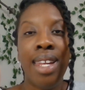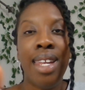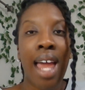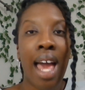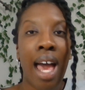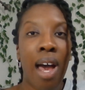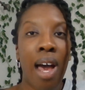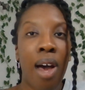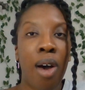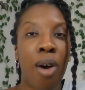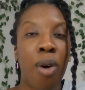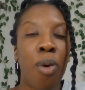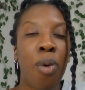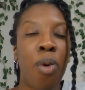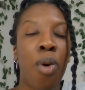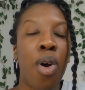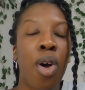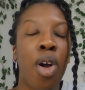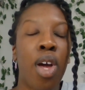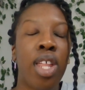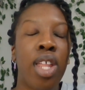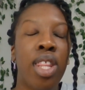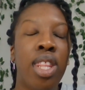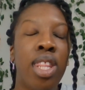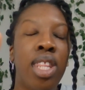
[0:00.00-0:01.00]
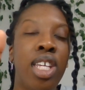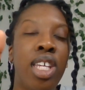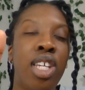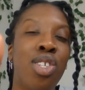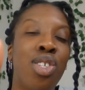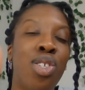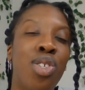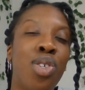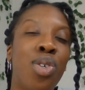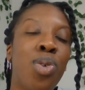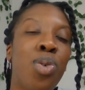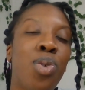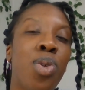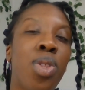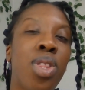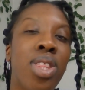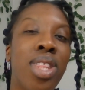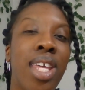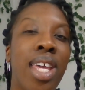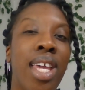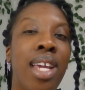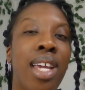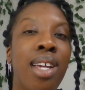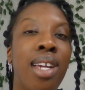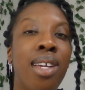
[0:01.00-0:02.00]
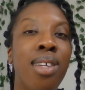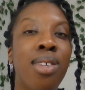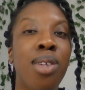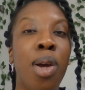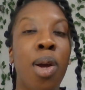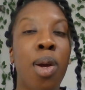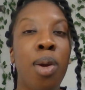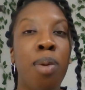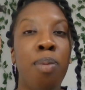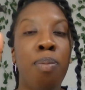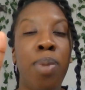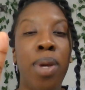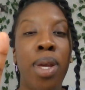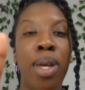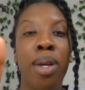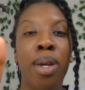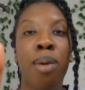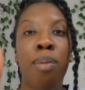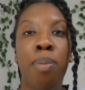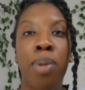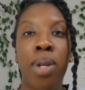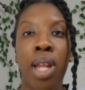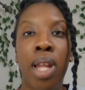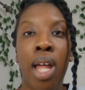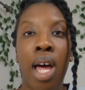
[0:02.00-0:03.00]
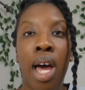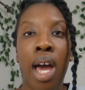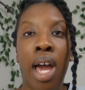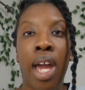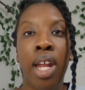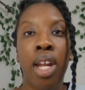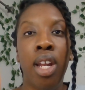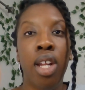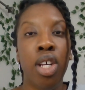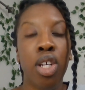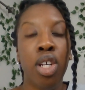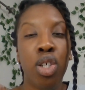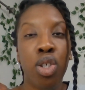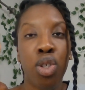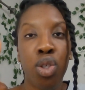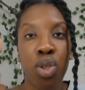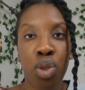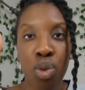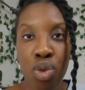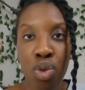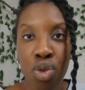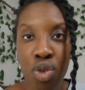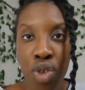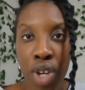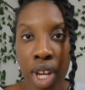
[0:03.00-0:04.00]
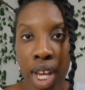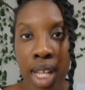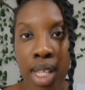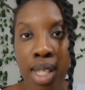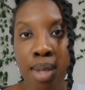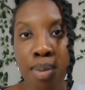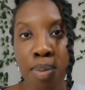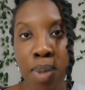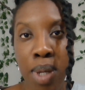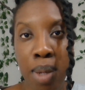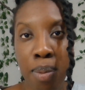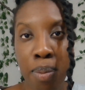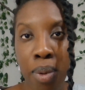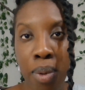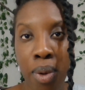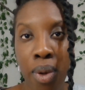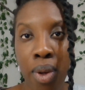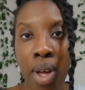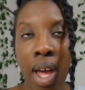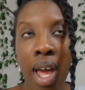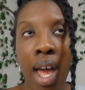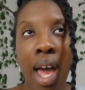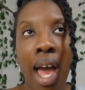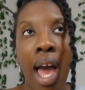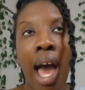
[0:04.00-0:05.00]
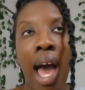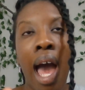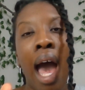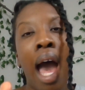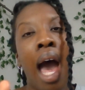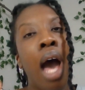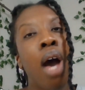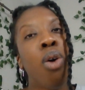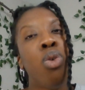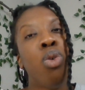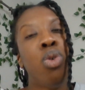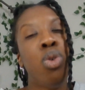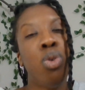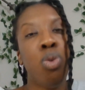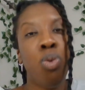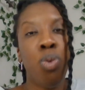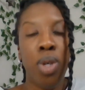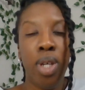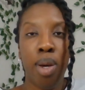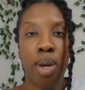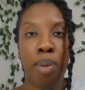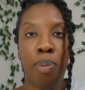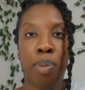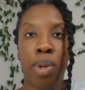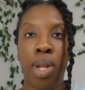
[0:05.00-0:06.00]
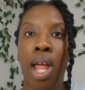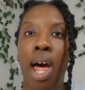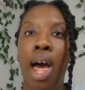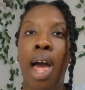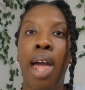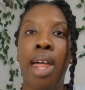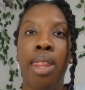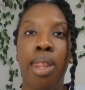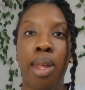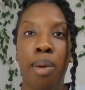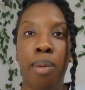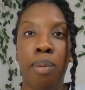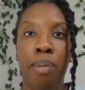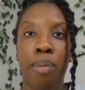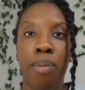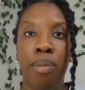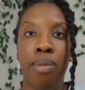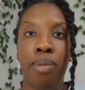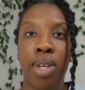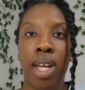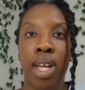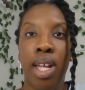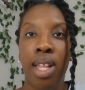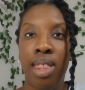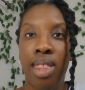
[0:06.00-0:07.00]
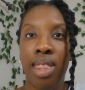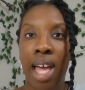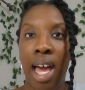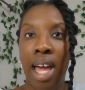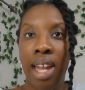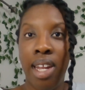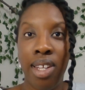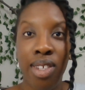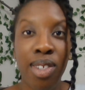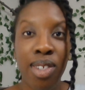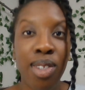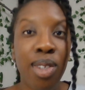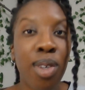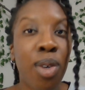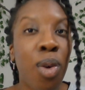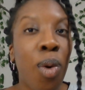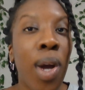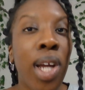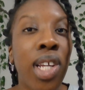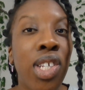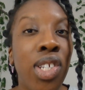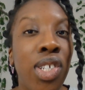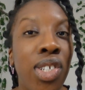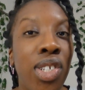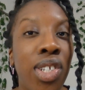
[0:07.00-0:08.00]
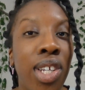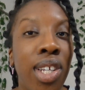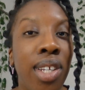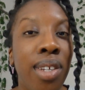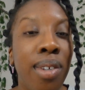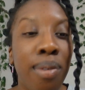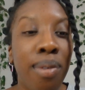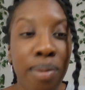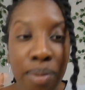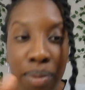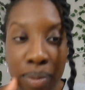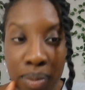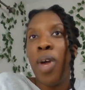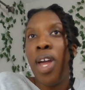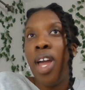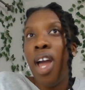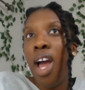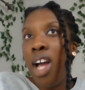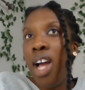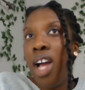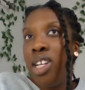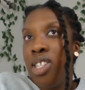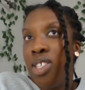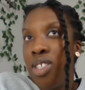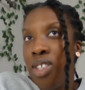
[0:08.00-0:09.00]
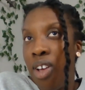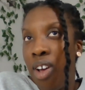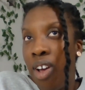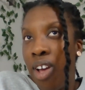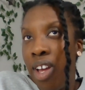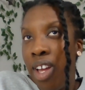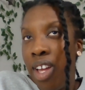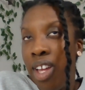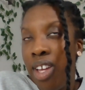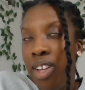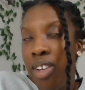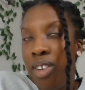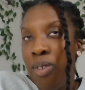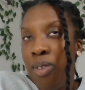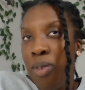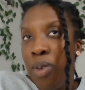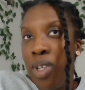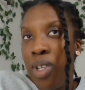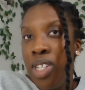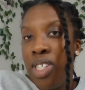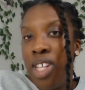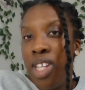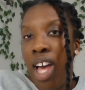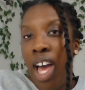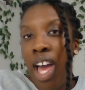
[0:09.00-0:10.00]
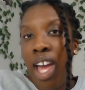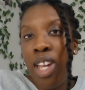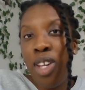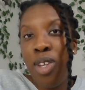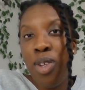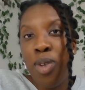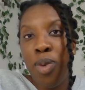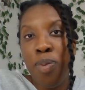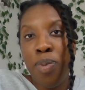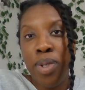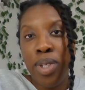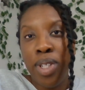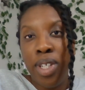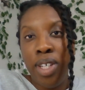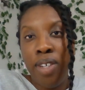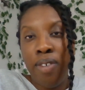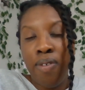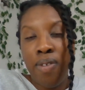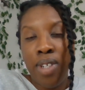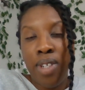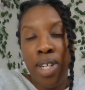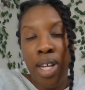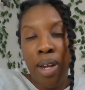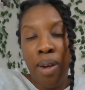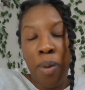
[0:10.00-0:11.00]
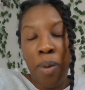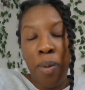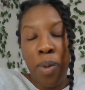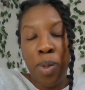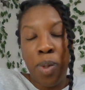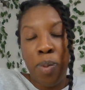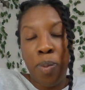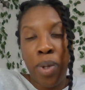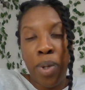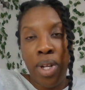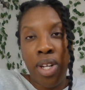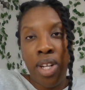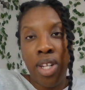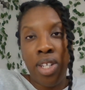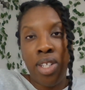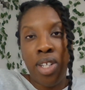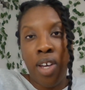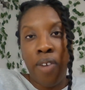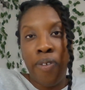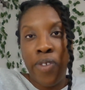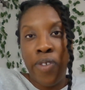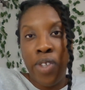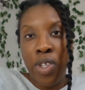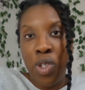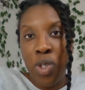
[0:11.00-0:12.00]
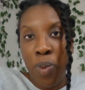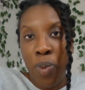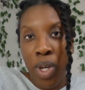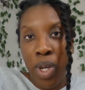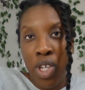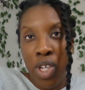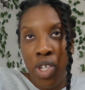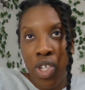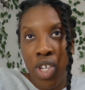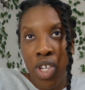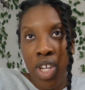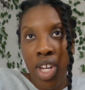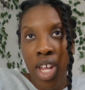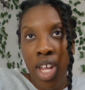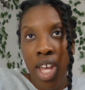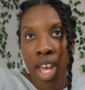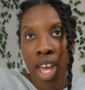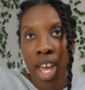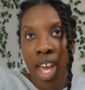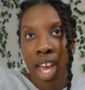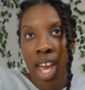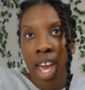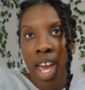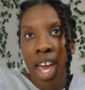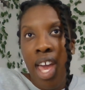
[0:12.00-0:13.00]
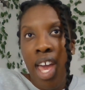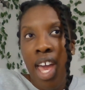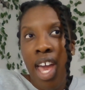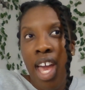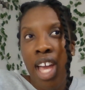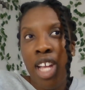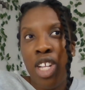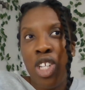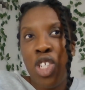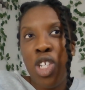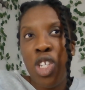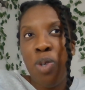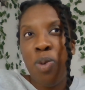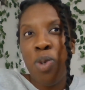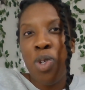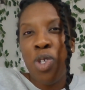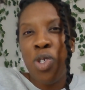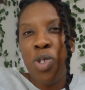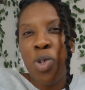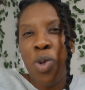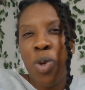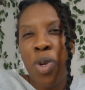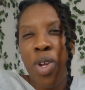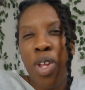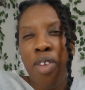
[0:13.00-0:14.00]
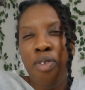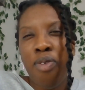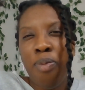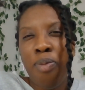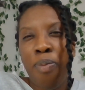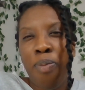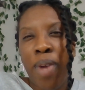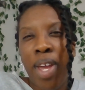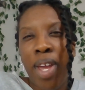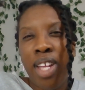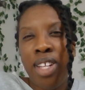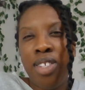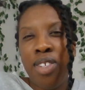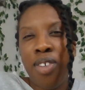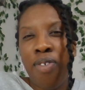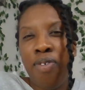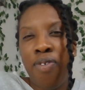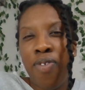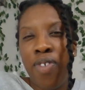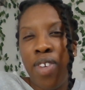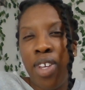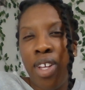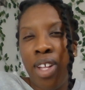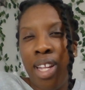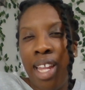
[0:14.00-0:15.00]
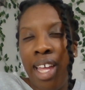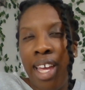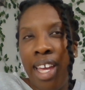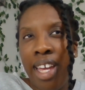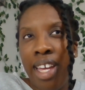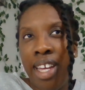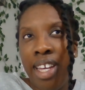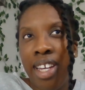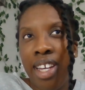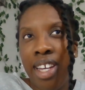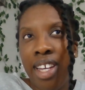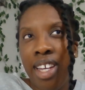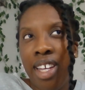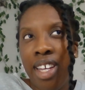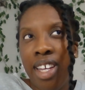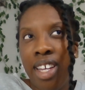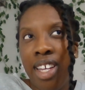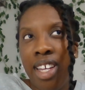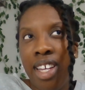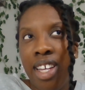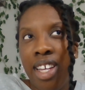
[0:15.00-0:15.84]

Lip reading: Now, these two things are being applied to trans people. How do we apply them? That is the question. The way I saw it was, I do believe Terry was put in a tough situation, and she was sort of made to feel like